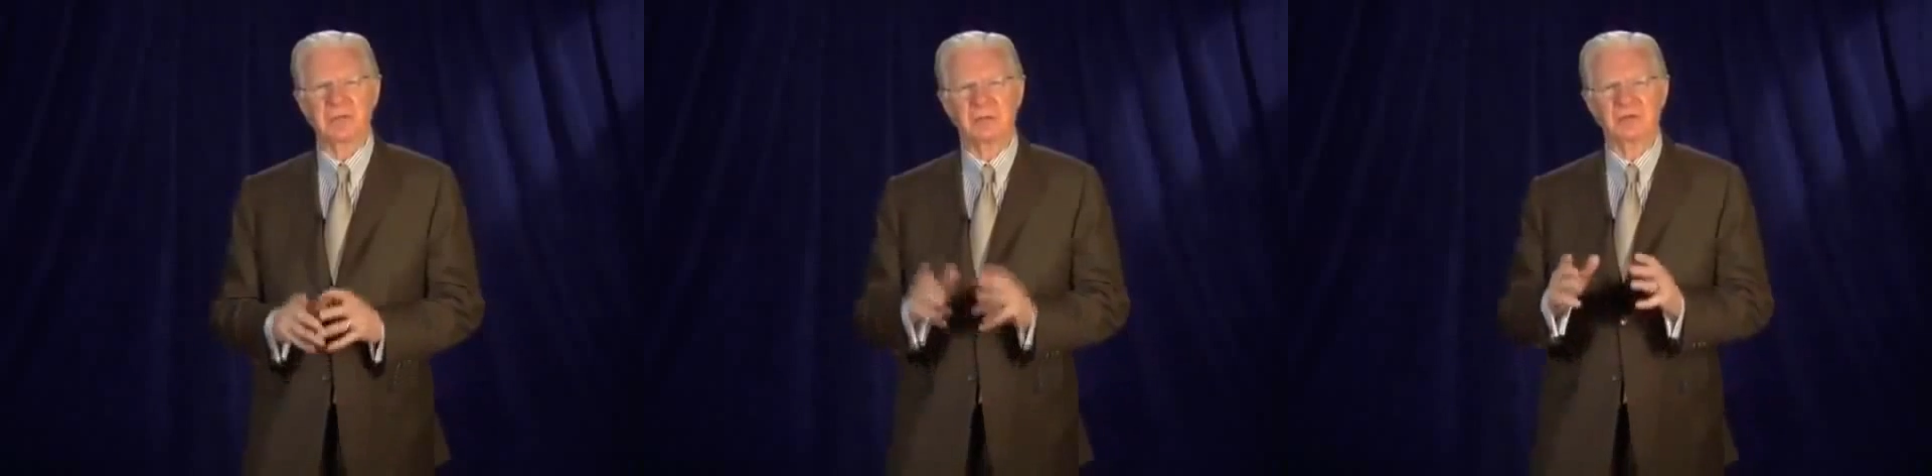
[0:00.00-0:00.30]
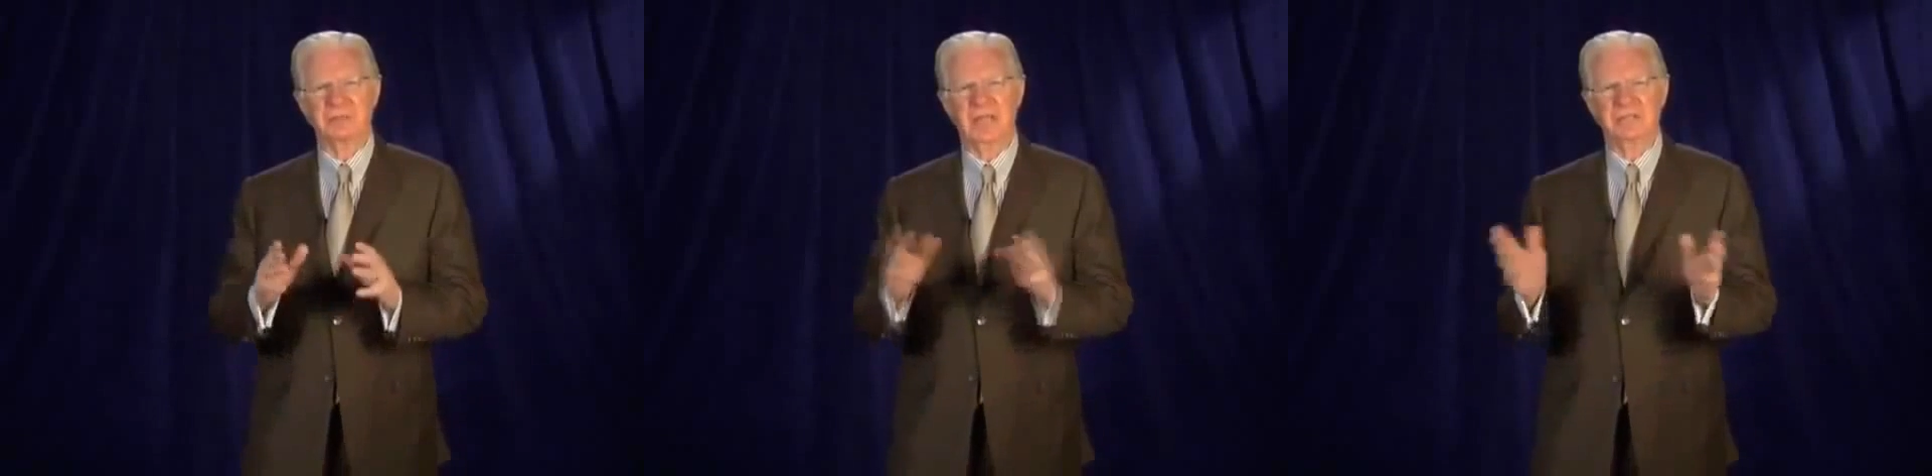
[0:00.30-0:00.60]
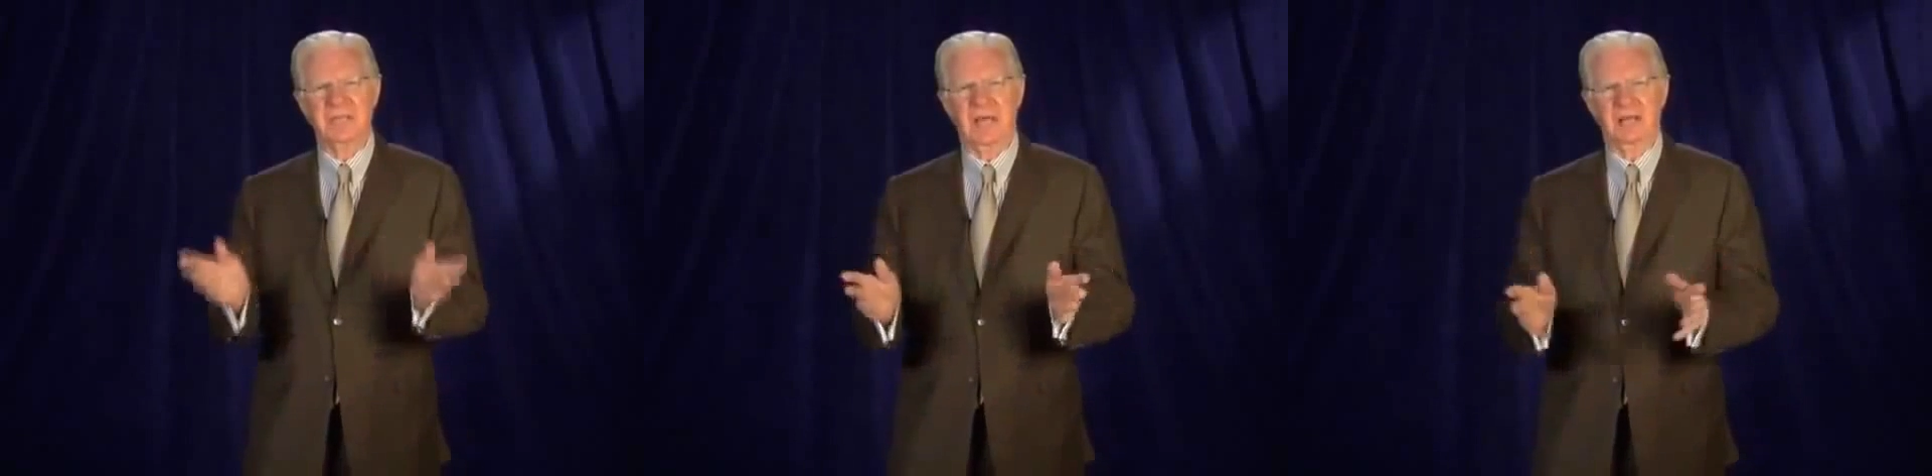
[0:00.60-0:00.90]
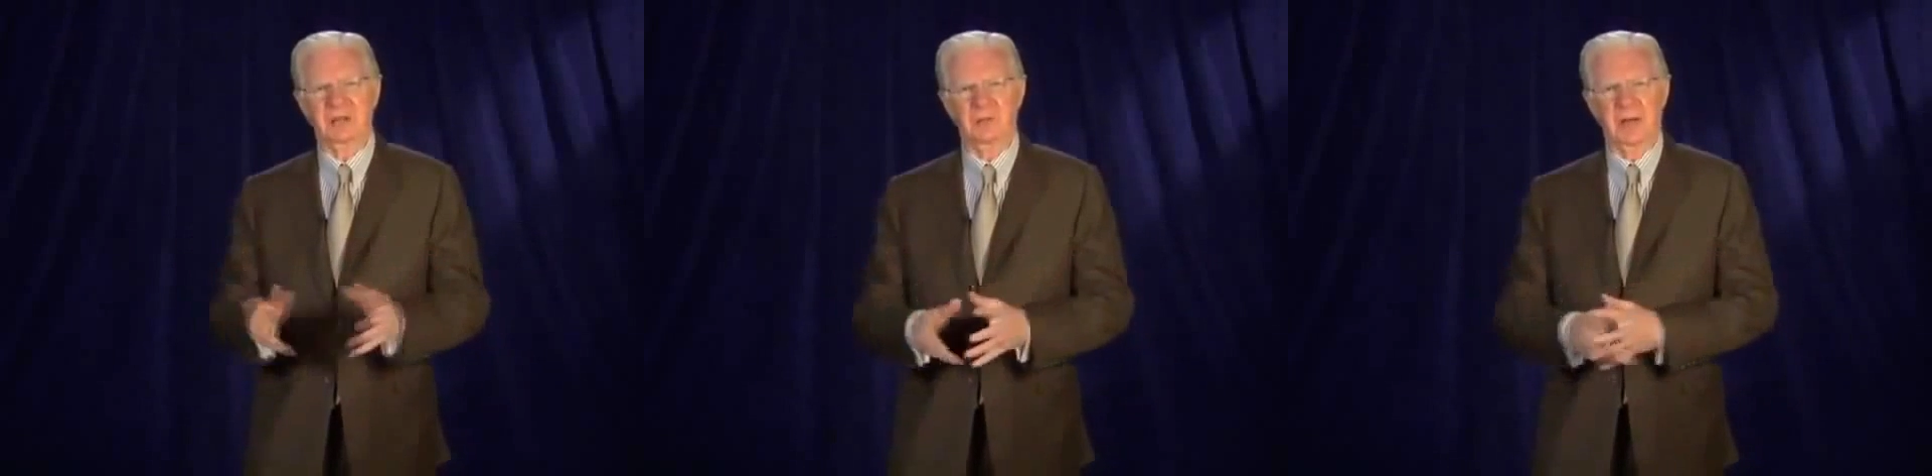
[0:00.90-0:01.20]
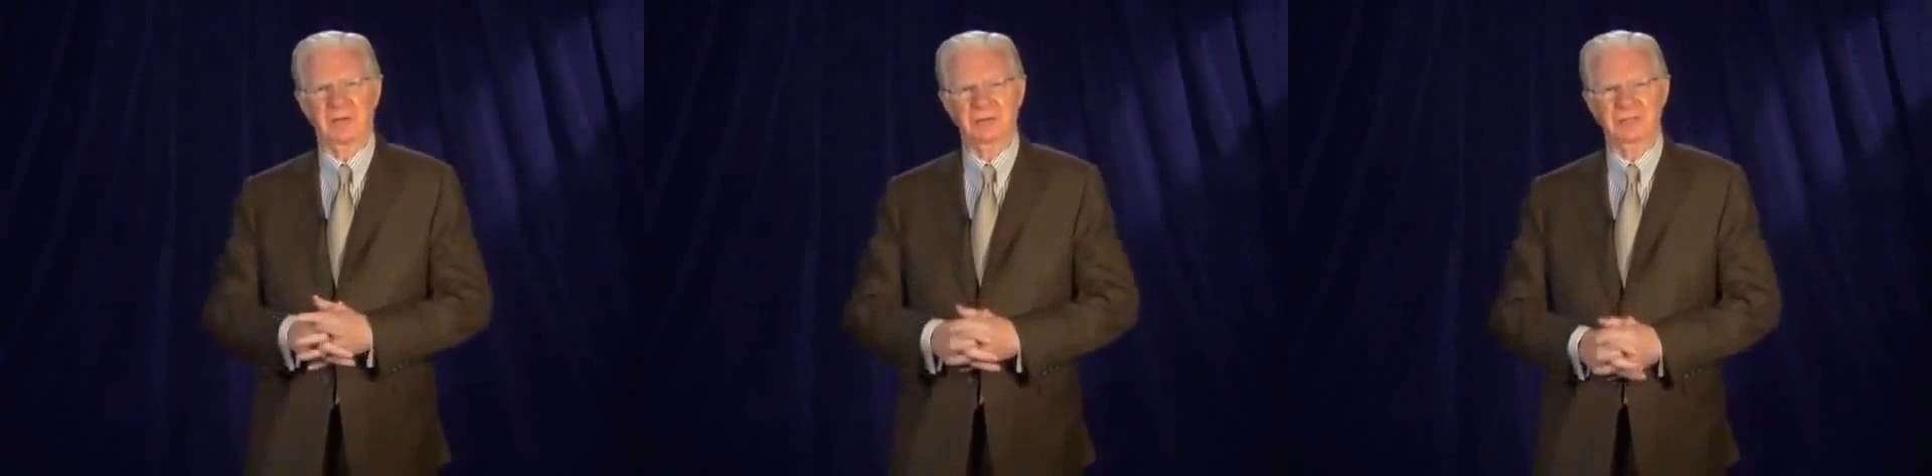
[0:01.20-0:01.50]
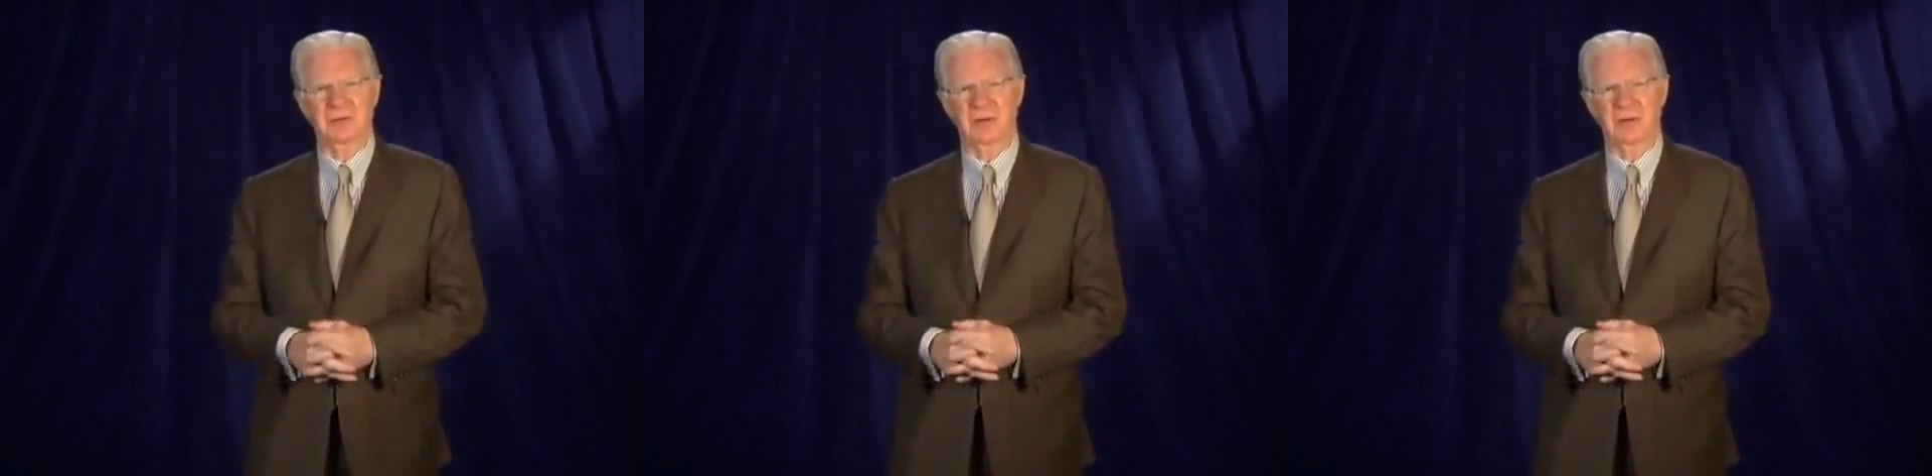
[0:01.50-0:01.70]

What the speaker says: was almost incidental to what I was